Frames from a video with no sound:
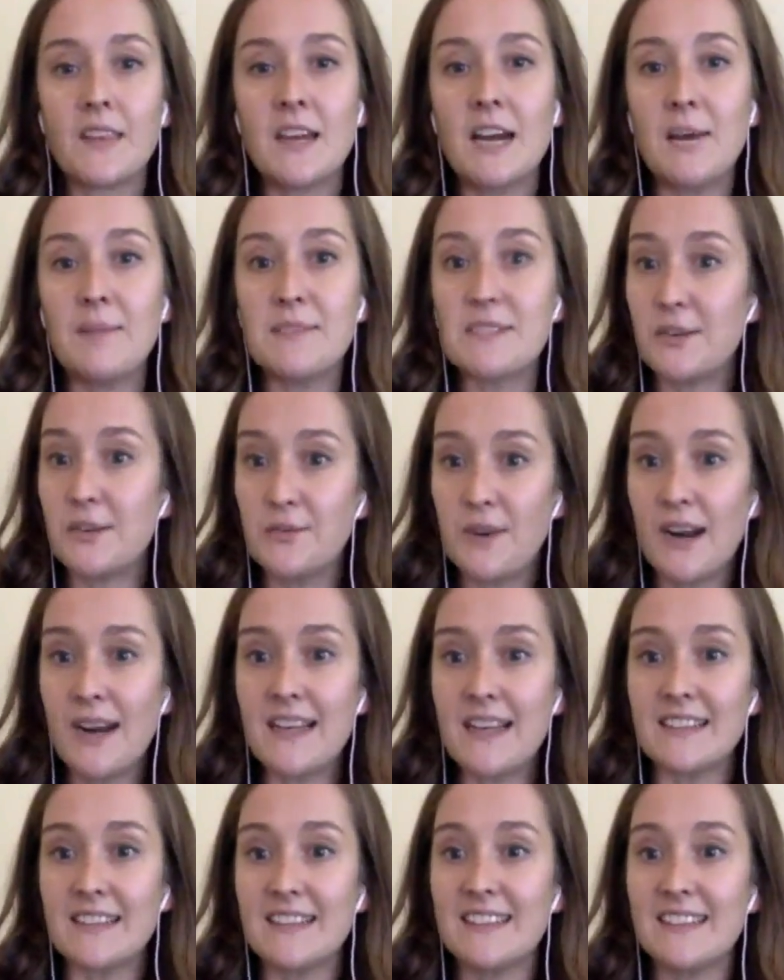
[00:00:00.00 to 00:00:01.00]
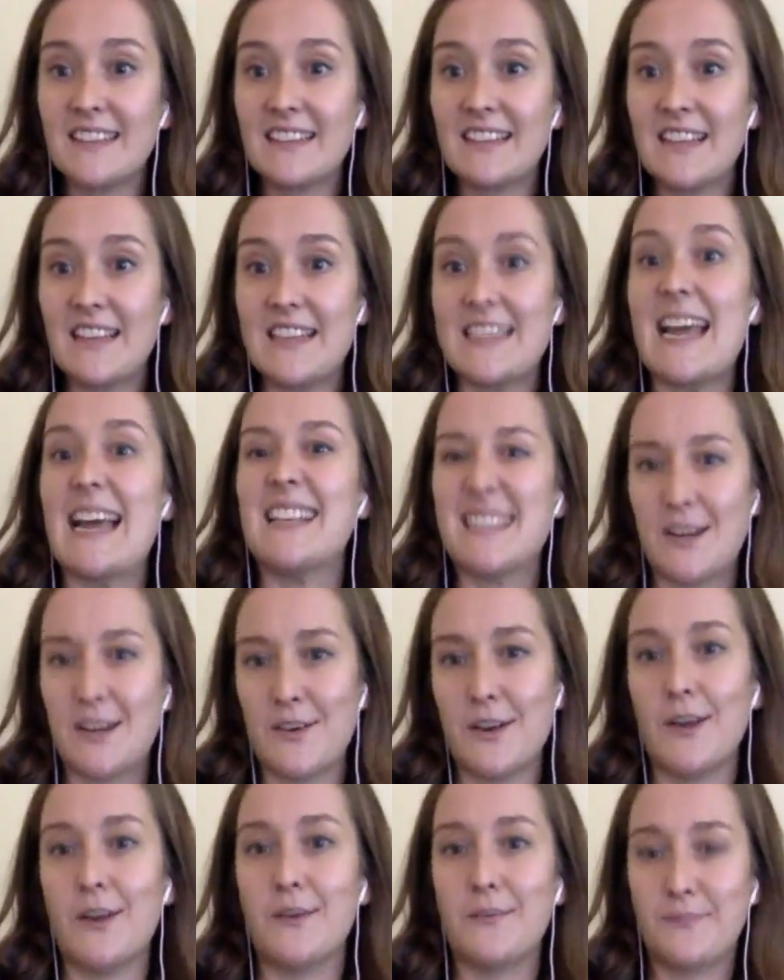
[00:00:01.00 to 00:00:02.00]

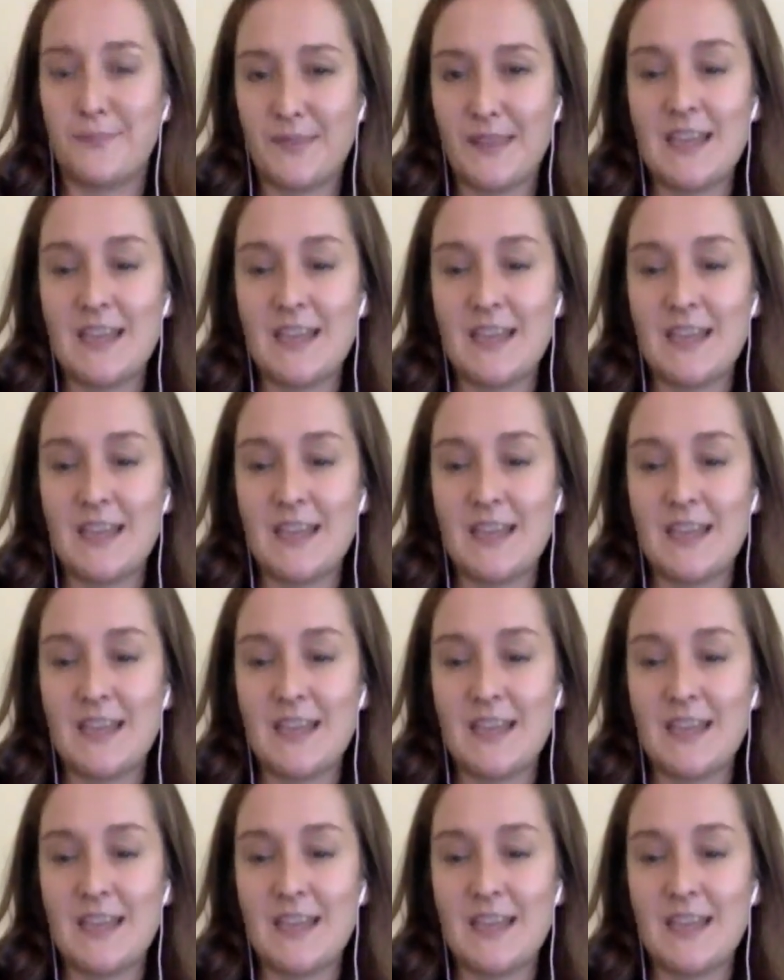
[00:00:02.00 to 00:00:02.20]
Download.